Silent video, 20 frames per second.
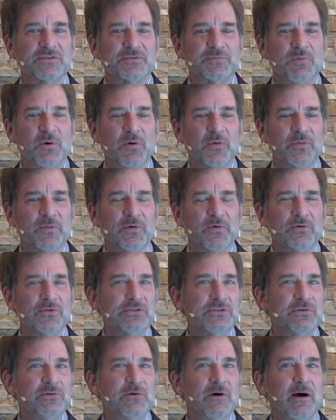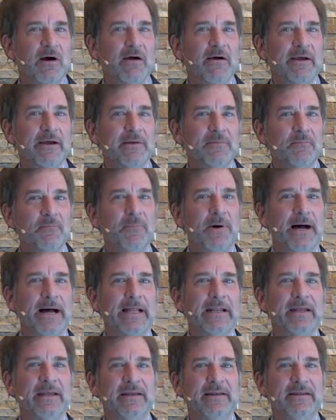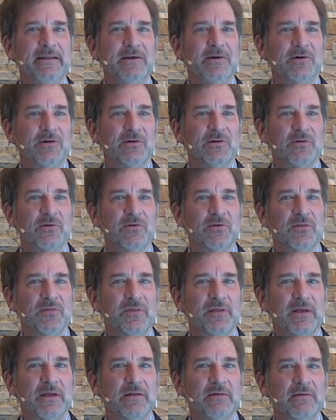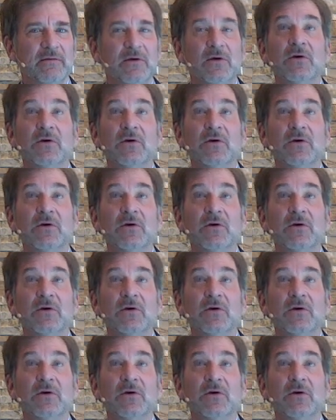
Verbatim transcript: both those who are embodied here on earth and